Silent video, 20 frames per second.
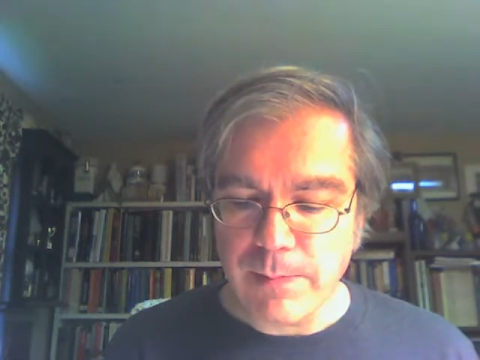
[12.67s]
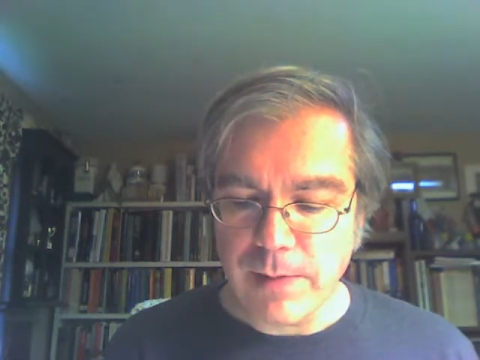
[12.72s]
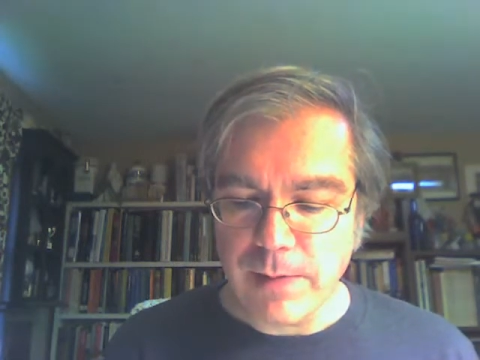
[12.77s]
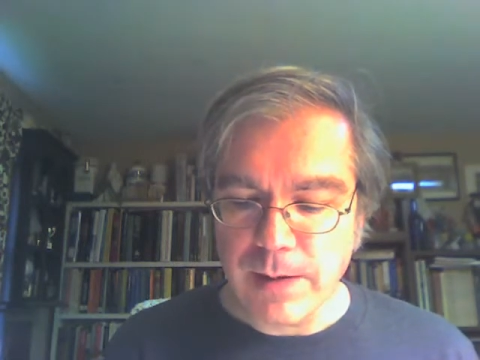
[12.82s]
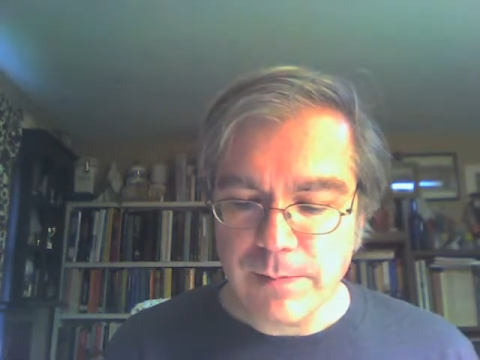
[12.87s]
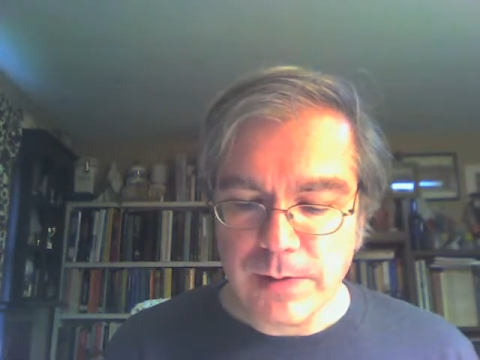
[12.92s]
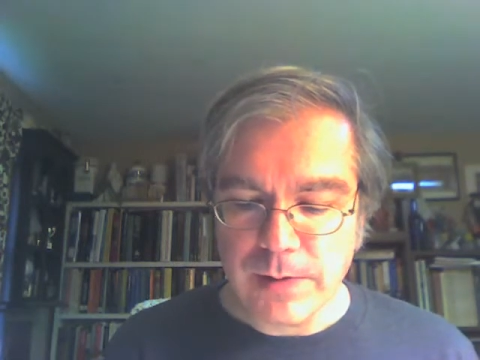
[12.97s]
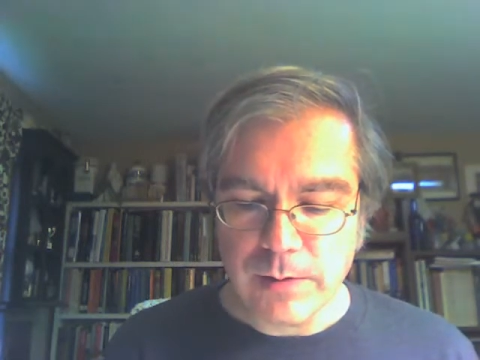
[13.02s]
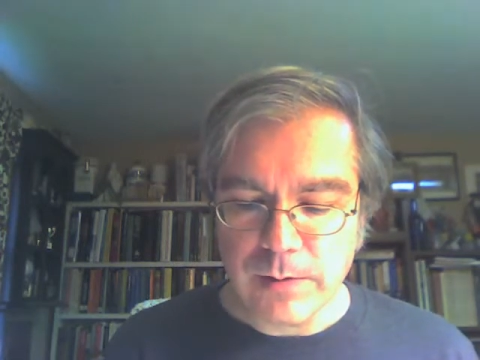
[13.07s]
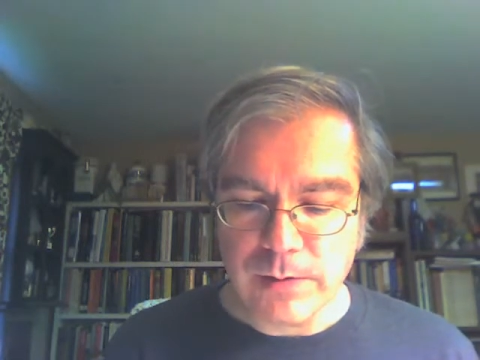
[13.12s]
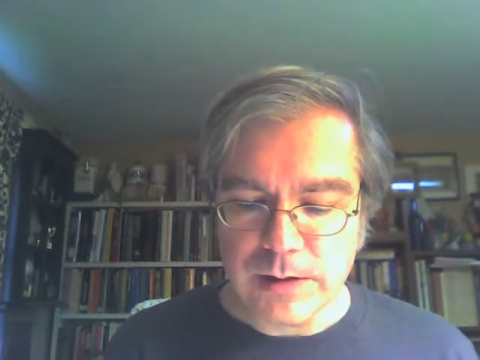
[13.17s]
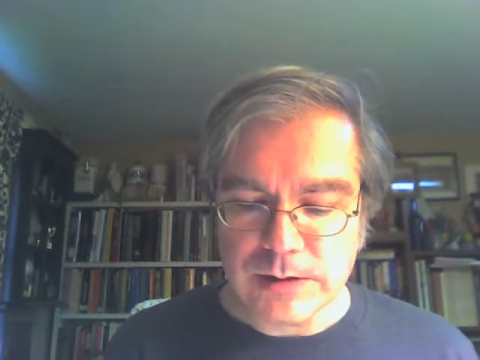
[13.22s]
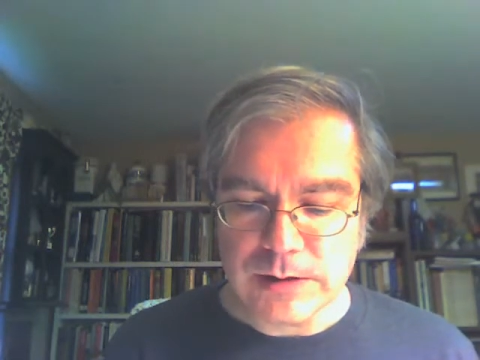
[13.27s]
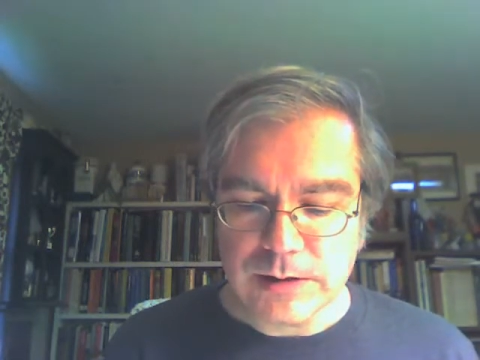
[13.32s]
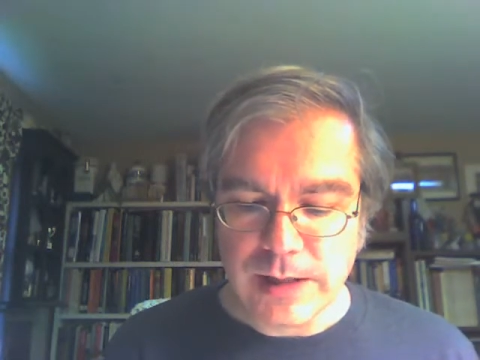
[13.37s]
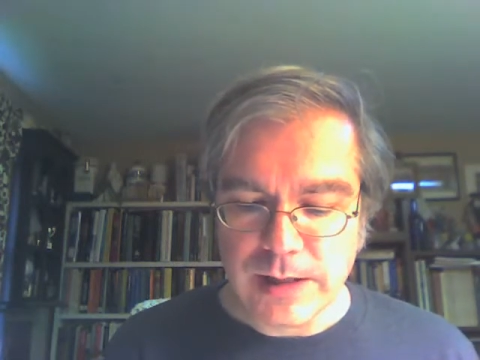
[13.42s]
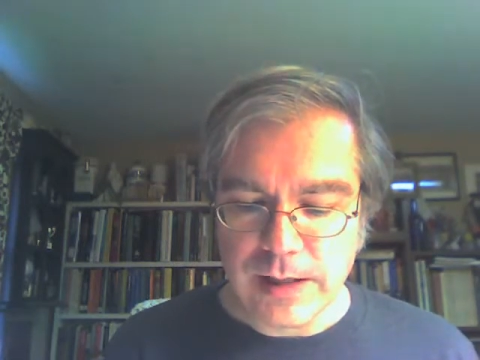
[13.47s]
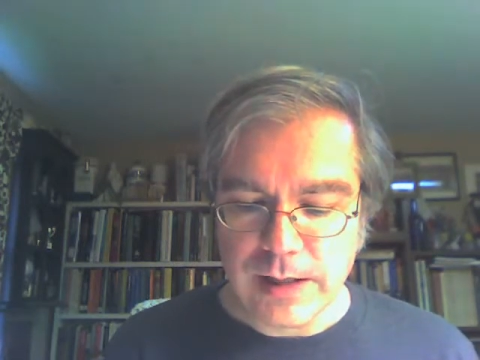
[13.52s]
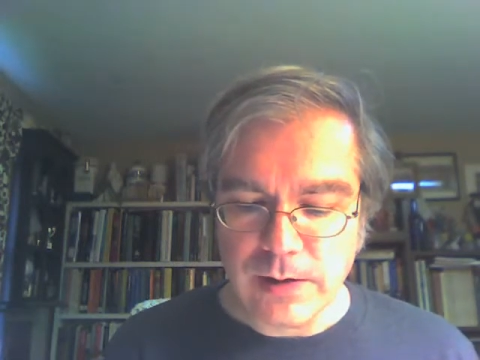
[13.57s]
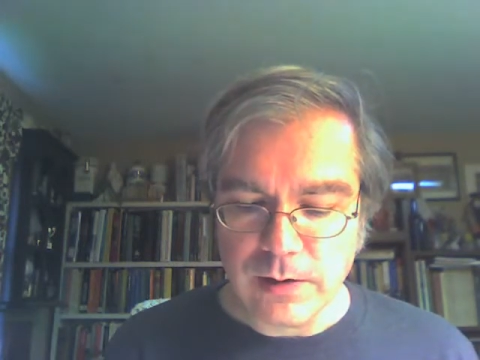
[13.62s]
bumping one's
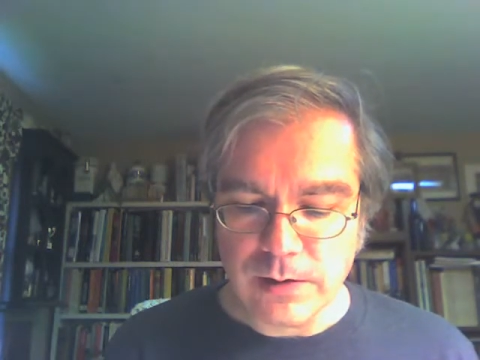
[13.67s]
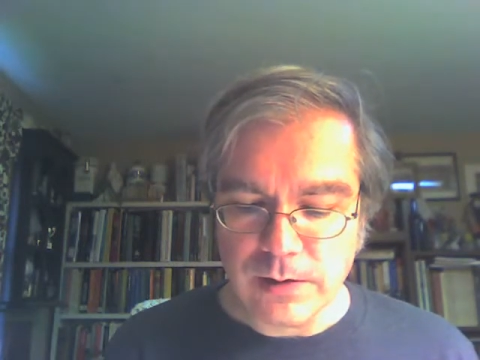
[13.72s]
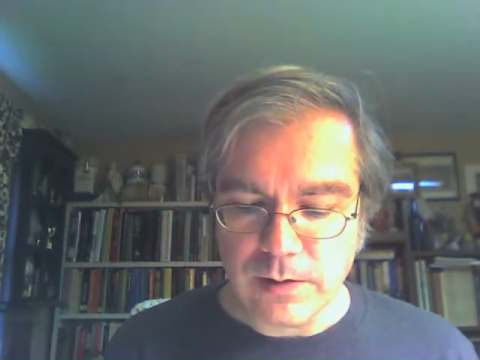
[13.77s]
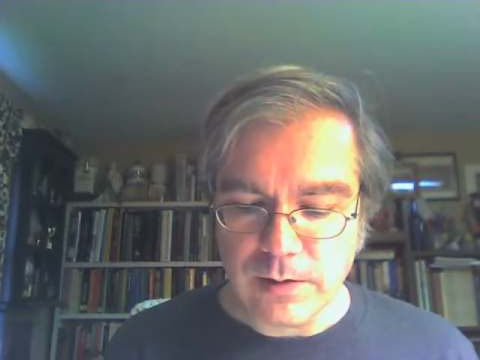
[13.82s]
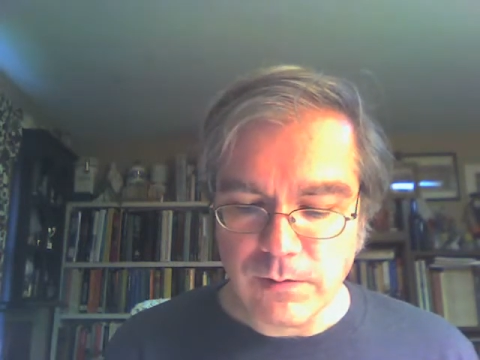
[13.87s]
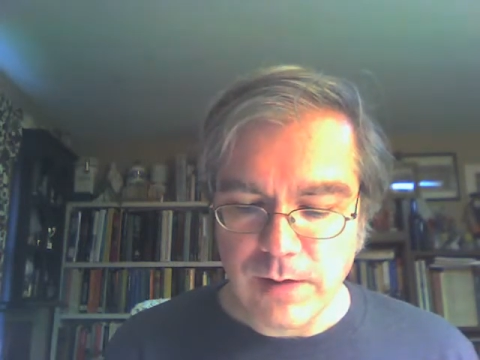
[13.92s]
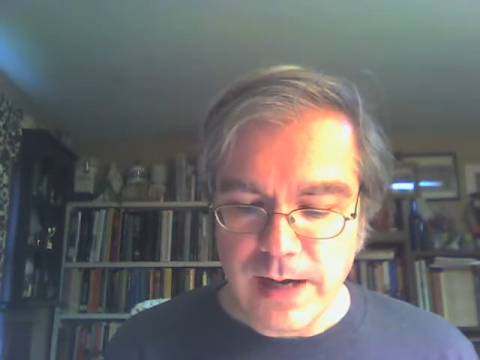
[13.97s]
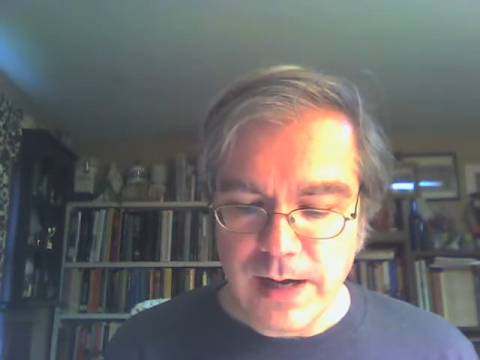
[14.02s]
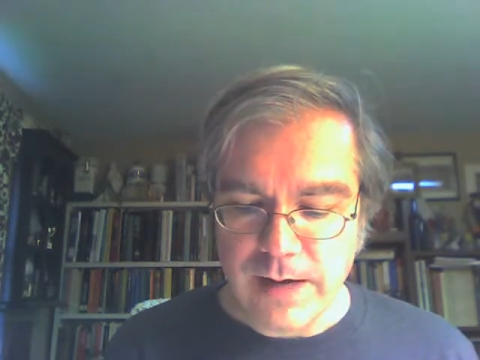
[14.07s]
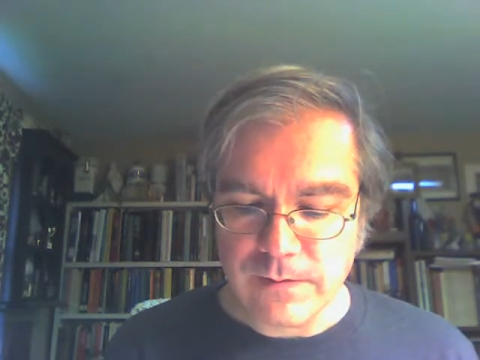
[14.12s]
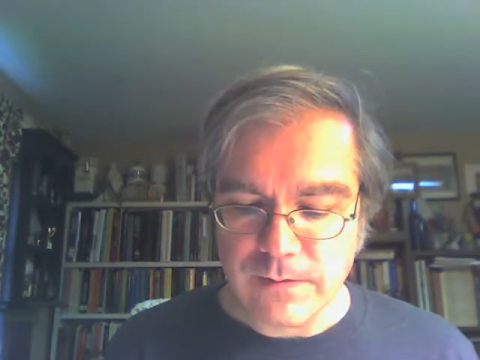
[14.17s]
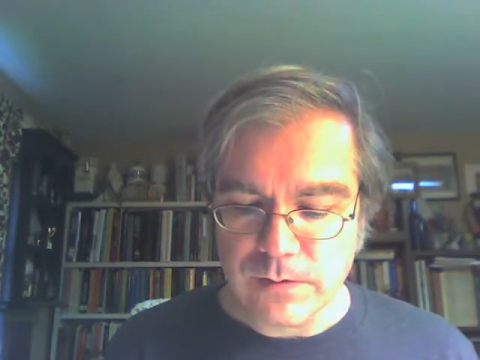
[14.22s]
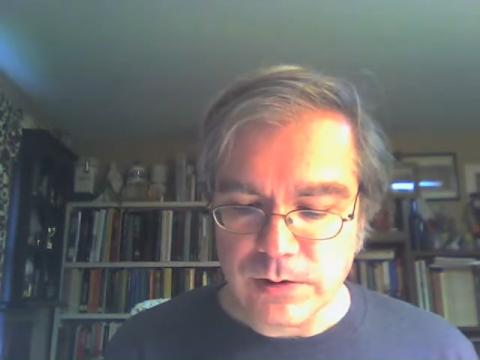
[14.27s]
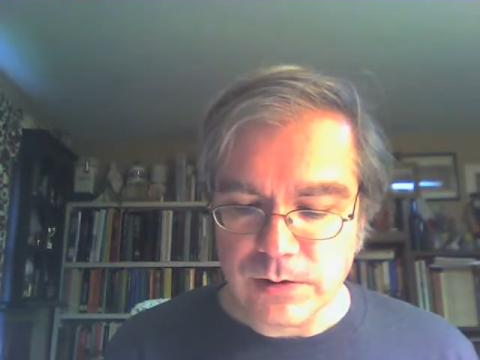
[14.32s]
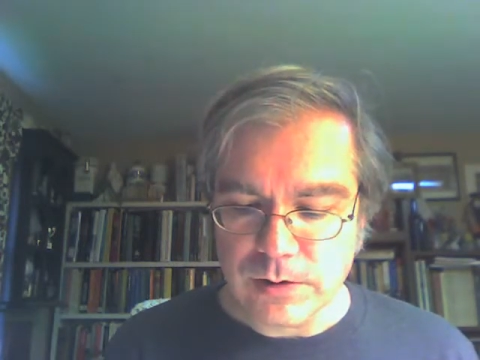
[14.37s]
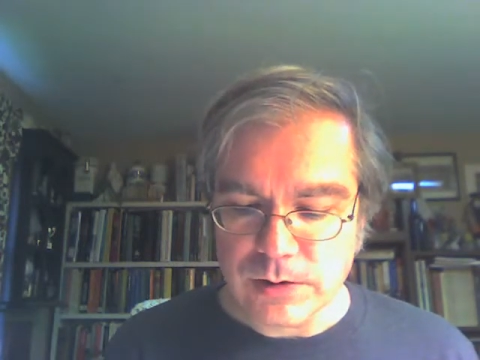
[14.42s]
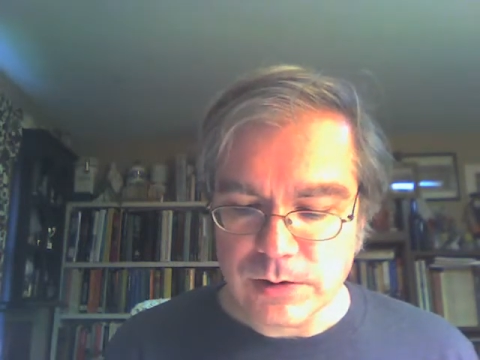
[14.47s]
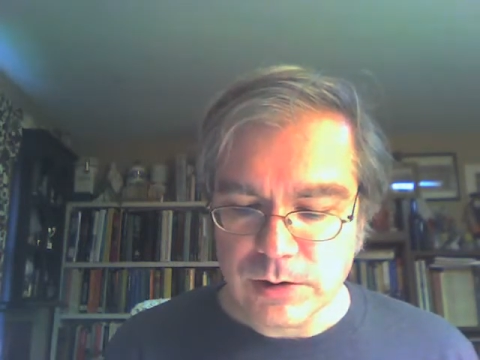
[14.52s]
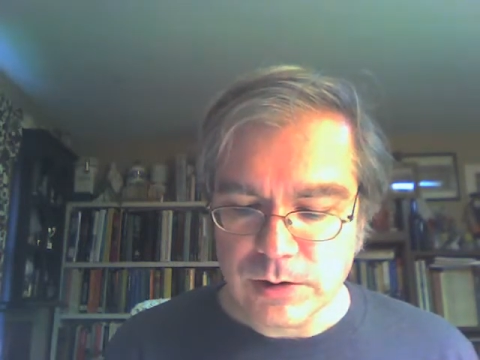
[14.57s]
head on the rafters,